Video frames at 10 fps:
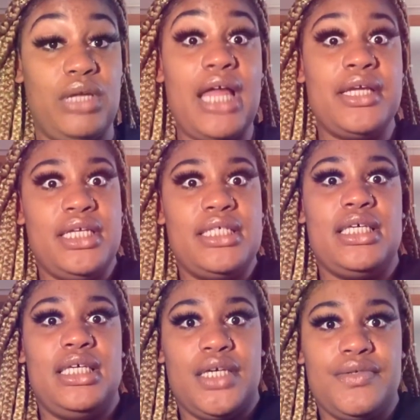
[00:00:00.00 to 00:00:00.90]
need to
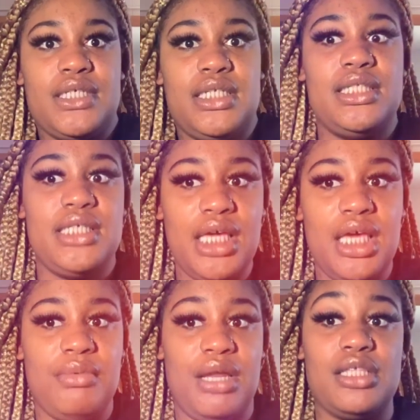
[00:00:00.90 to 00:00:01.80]
give to the
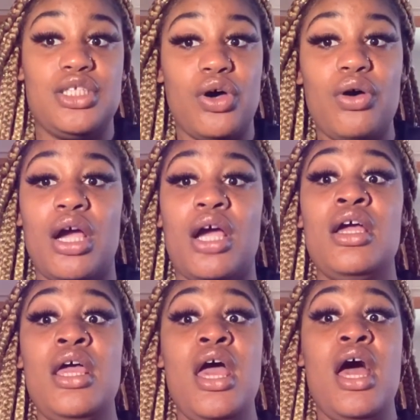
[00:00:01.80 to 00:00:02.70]
team. And I told her
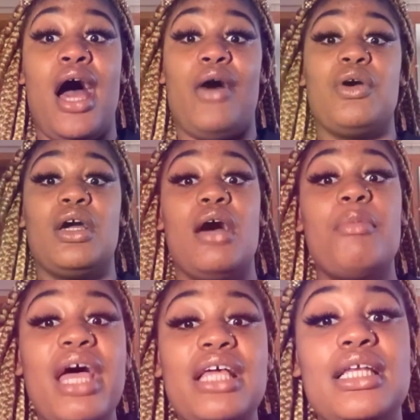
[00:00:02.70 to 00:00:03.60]
I would
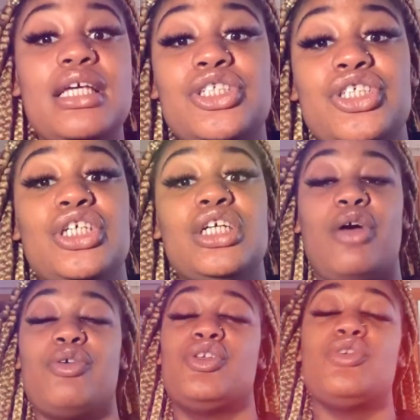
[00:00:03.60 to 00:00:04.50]
come back next year and
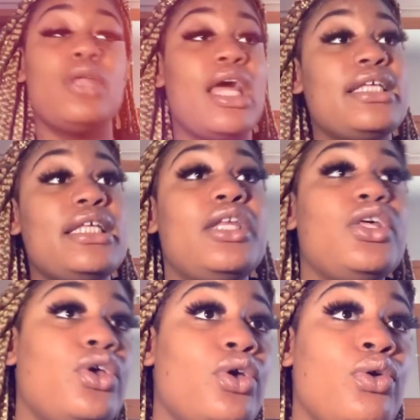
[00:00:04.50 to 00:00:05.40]
I would do what I need to
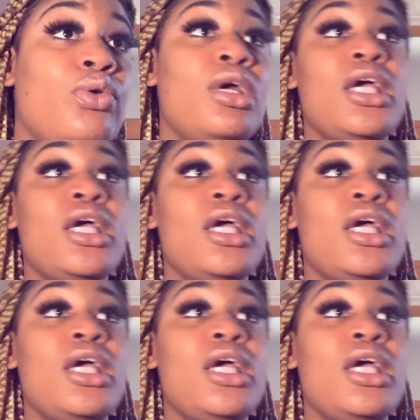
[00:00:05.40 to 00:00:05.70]
do,